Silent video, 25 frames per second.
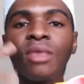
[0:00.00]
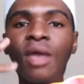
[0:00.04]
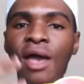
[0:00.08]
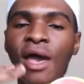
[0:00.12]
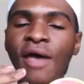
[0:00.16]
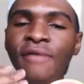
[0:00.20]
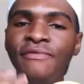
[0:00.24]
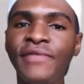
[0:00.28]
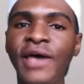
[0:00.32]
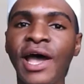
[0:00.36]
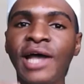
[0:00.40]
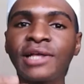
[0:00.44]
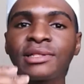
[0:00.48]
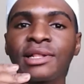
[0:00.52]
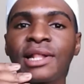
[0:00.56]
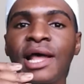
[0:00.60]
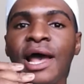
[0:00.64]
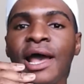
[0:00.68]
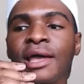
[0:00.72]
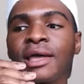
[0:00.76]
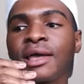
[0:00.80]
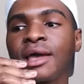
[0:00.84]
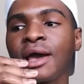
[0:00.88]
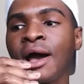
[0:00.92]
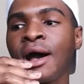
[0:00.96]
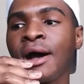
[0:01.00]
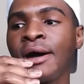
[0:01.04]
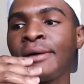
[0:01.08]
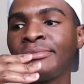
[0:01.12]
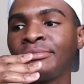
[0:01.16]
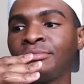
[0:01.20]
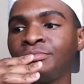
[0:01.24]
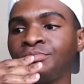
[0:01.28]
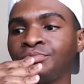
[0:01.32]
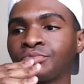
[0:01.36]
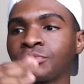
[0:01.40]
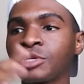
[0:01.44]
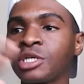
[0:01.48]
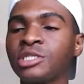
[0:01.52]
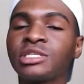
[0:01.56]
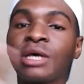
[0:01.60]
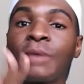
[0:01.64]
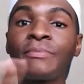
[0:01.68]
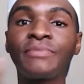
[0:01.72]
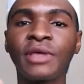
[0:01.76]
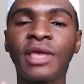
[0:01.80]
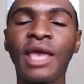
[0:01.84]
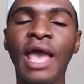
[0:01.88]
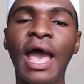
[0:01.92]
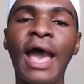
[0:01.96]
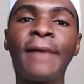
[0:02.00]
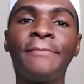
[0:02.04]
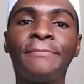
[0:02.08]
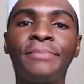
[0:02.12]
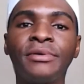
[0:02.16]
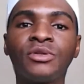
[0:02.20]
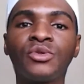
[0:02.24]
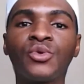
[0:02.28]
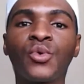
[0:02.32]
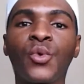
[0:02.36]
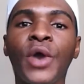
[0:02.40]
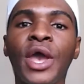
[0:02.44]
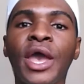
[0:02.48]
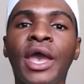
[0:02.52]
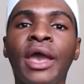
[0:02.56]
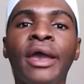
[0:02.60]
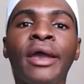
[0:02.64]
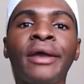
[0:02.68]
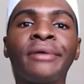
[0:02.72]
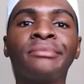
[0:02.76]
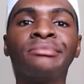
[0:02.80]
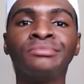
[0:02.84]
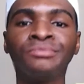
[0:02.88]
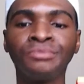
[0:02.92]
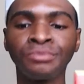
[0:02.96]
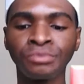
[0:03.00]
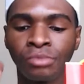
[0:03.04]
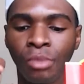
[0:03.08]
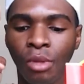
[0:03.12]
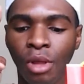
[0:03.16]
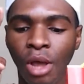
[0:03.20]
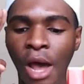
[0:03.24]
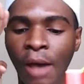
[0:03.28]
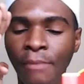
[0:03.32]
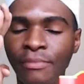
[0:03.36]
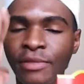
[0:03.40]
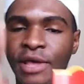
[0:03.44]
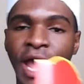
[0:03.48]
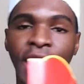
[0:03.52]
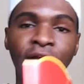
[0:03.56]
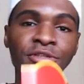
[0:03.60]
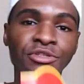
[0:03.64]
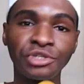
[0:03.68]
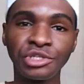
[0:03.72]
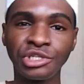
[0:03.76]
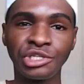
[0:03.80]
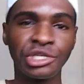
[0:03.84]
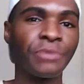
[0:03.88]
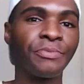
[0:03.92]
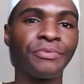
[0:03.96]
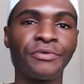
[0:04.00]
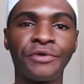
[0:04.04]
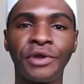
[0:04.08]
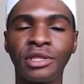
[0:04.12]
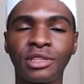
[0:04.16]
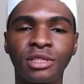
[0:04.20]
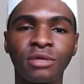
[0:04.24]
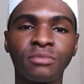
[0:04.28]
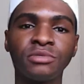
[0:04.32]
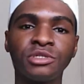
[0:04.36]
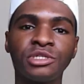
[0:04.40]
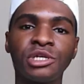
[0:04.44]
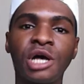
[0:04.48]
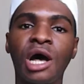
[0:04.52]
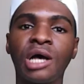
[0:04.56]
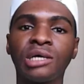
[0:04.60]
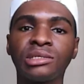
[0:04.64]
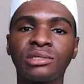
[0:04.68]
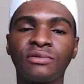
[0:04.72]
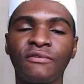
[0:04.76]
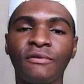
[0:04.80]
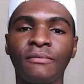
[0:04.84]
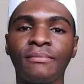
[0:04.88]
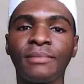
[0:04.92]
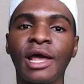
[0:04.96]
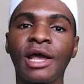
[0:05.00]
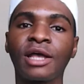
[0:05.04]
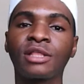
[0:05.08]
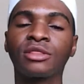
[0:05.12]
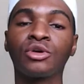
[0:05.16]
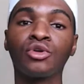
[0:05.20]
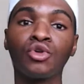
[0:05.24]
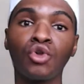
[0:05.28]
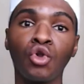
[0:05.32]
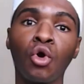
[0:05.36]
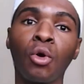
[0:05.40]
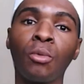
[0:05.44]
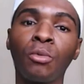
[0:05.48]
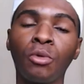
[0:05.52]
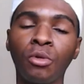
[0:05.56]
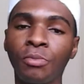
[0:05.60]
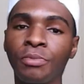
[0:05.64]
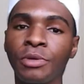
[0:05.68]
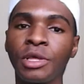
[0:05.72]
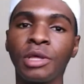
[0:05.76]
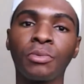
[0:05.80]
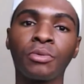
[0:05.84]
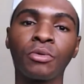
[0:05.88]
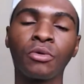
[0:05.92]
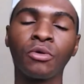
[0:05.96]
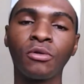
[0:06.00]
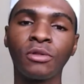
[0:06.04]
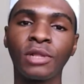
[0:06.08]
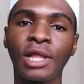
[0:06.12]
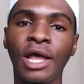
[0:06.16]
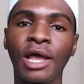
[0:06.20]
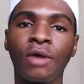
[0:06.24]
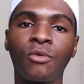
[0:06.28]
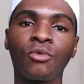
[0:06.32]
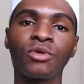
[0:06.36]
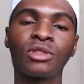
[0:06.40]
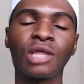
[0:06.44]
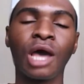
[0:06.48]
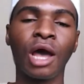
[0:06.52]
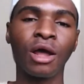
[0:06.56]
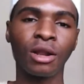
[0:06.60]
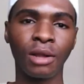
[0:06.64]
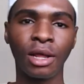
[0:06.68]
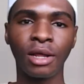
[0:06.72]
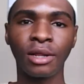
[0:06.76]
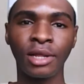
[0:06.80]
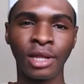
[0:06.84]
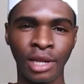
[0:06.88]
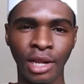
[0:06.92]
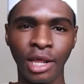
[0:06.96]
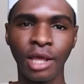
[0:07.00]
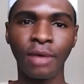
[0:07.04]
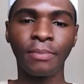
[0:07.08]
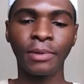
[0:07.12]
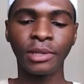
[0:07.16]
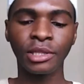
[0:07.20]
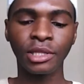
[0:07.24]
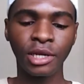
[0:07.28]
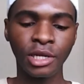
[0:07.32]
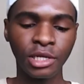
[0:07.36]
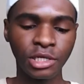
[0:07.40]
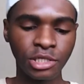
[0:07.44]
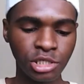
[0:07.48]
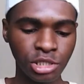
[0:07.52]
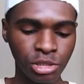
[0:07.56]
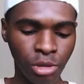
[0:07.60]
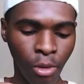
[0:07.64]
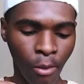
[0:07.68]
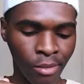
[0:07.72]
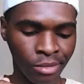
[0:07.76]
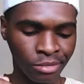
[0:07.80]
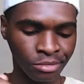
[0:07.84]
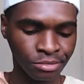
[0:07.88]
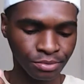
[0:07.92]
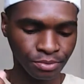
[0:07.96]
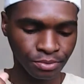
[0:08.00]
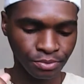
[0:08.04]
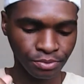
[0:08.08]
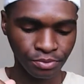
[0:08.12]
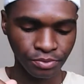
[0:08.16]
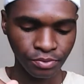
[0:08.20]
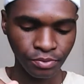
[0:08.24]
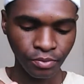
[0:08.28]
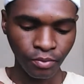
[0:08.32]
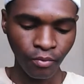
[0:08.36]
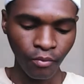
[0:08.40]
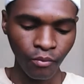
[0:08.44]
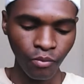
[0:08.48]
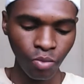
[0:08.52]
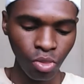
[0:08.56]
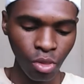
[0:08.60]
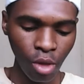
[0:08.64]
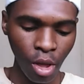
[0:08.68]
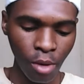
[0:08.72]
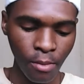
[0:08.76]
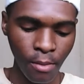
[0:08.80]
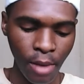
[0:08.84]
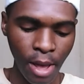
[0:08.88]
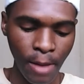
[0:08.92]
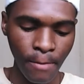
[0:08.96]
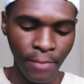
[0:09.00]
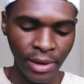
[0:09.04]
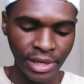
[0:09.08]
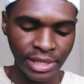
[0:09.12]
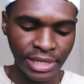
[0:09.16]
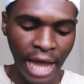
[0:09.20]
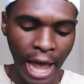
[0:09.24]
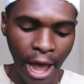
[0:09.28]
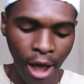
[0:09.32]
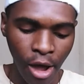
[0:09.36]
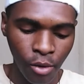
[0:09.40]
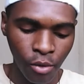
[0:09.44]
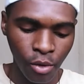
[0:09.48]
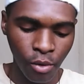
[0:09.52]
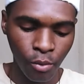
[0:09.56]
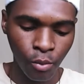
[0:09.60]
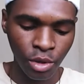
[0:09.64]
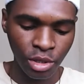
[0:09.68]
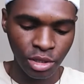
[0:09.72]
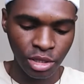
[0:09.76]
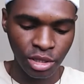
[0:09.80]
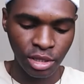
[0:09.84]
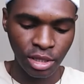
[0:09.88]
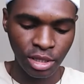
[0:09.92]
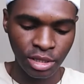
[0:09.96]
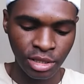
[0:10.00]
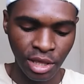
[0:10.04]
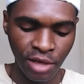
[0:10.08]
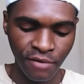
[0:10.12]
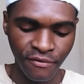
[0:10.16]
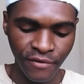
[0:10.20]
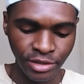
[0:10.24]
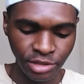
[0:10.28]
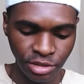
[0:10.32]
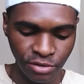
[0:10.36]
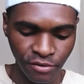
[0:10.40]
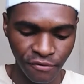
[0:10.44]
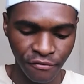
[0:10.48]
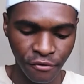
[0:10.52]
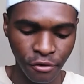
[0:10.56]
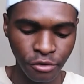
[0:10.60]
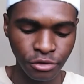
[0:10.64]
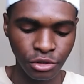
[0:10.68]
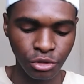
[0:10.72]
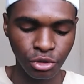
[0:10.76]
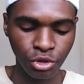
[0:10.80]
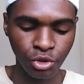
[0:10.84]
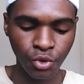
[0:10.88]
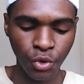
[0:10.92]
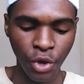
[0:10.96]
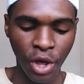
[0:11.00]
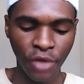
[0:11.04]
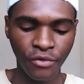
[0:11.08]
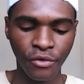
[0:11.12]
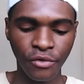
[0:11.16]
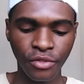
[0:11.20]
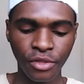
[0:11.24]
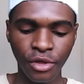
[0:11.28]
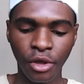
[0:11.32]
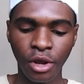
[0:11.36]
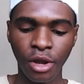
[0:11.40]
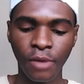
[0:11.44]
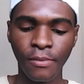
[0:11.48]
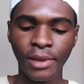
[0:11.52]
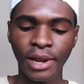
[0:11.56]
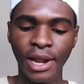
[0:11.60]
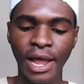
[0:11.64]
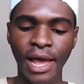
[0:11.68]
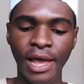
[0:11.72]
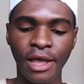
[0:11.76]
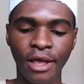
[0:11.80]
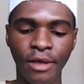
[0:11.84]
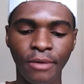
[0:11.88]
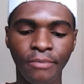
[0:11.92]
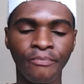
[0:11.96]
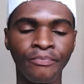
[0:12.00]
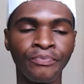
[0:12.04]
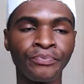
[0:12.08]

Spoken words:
And that like something happened where they had to separate themselves from like the normal people, like without any abilities. But now with the events of Frozen 2, I think they're gonna be like